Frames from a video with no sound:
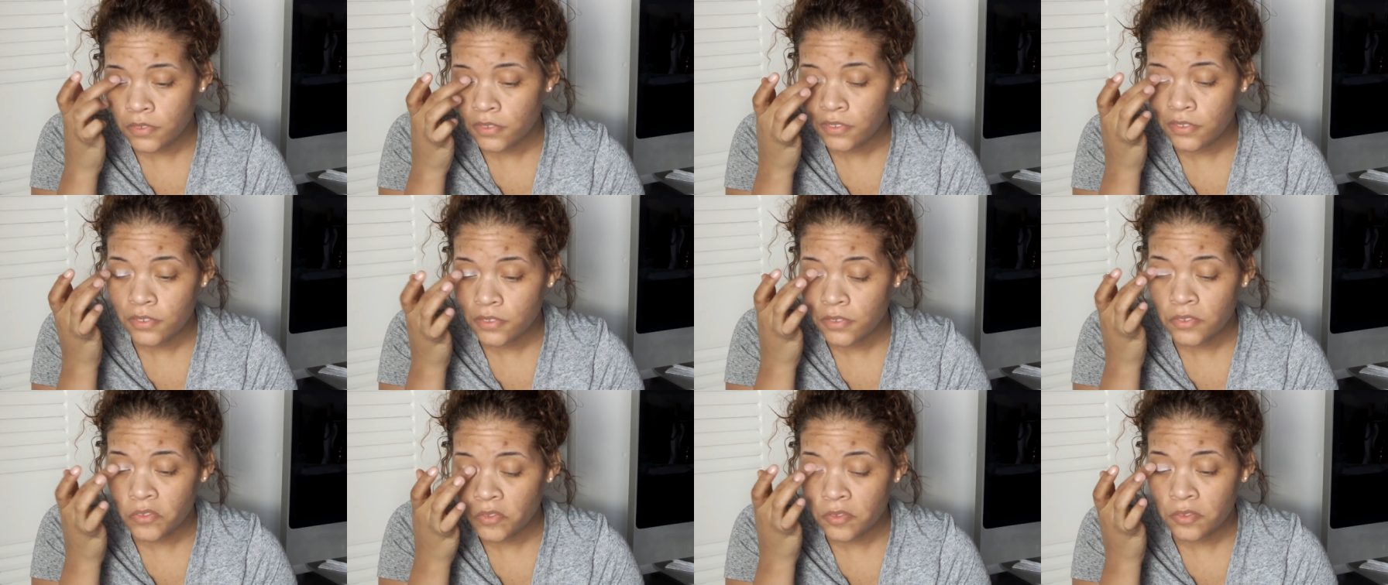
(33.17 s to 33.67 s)

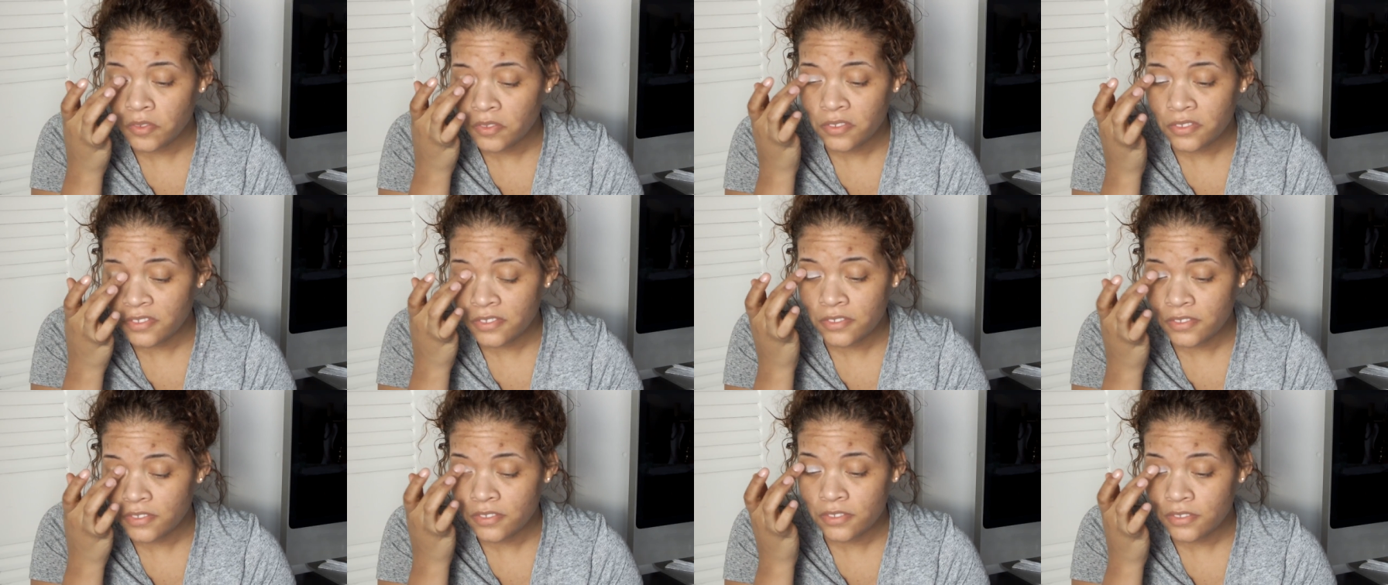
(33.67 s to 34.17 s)

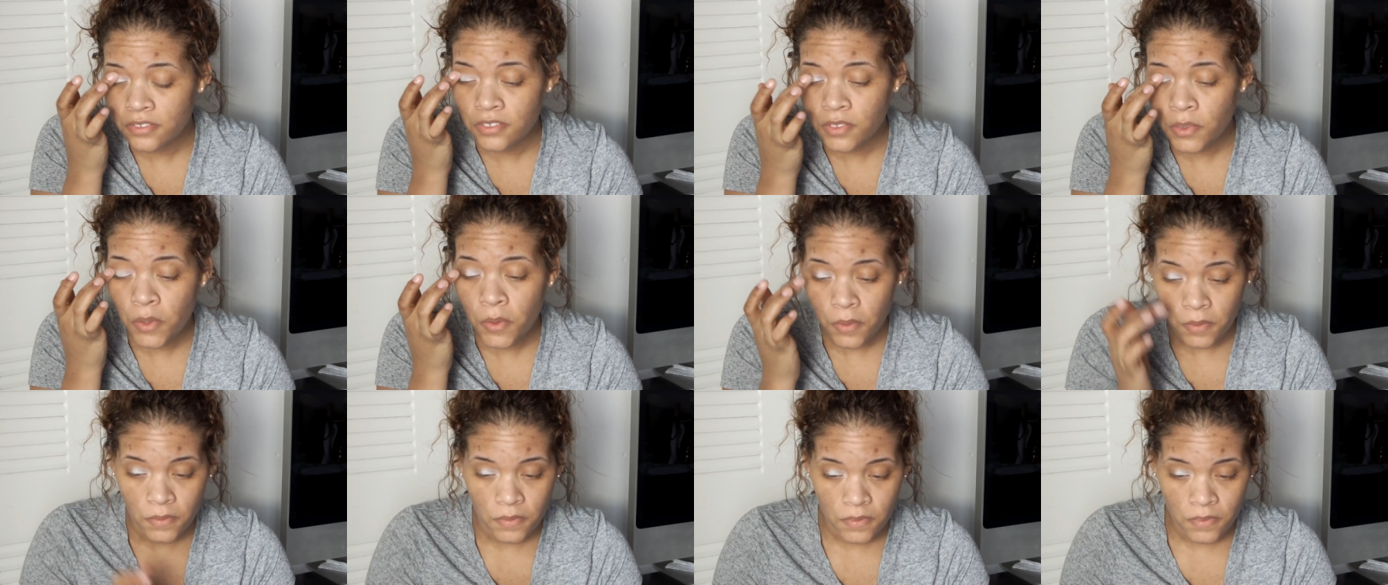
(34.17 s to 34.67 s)
uh, right
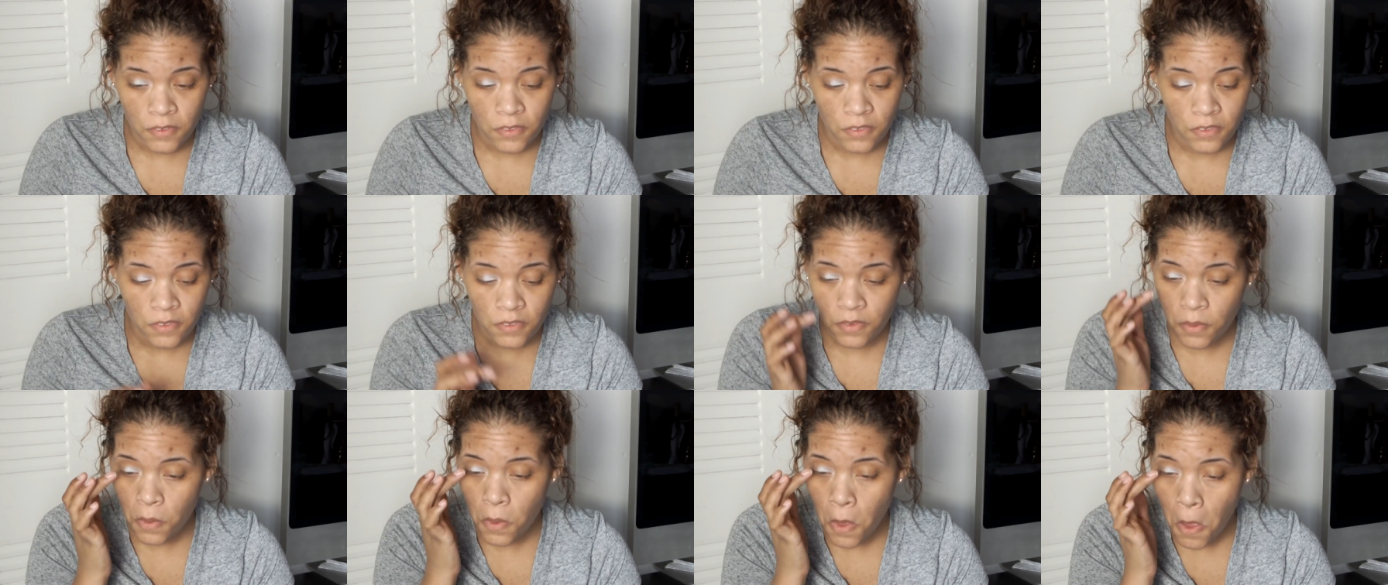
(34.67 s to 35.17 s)
now. I'm
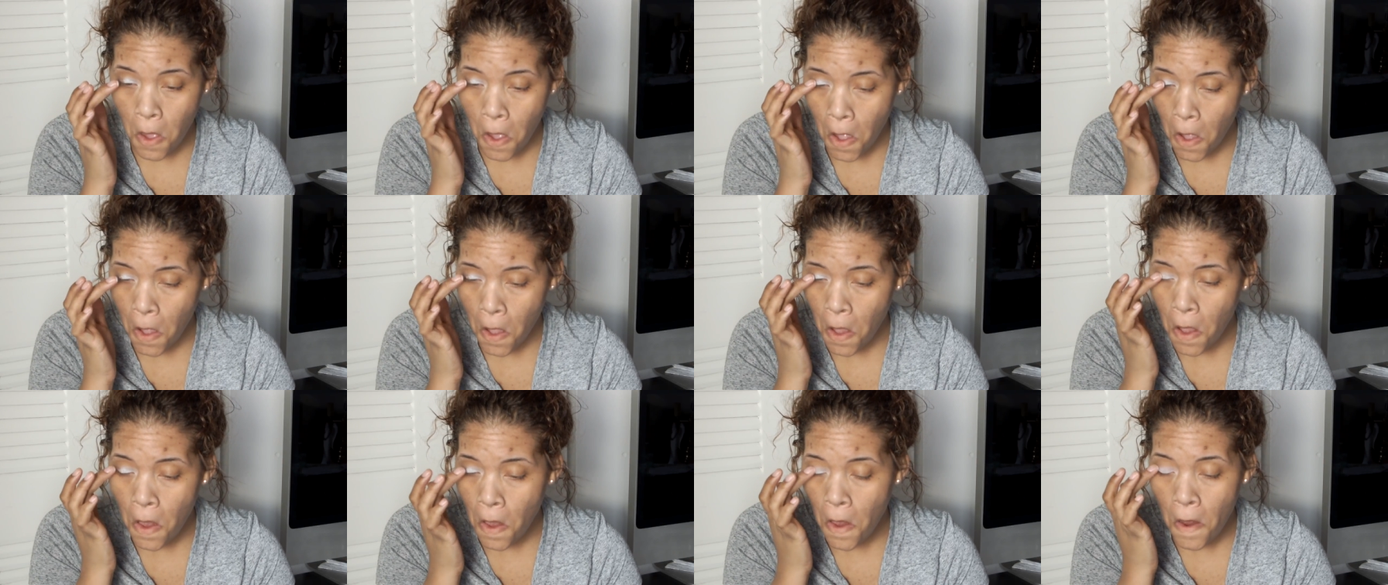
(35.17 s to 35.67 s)
going
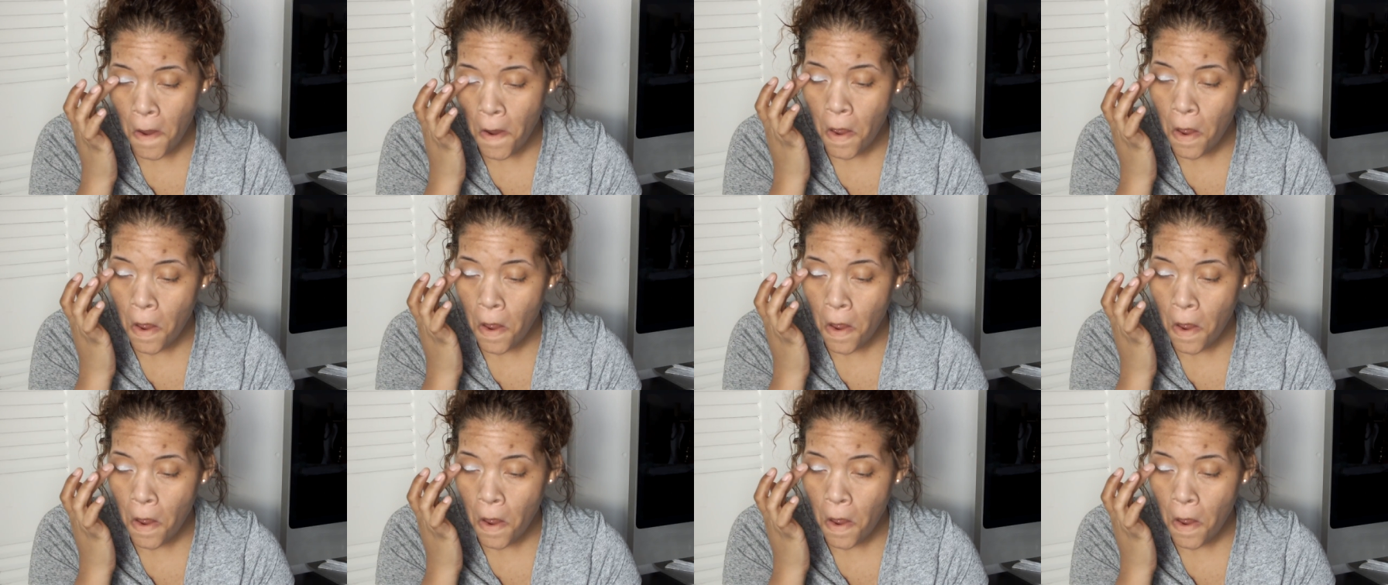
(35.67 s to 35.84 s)
to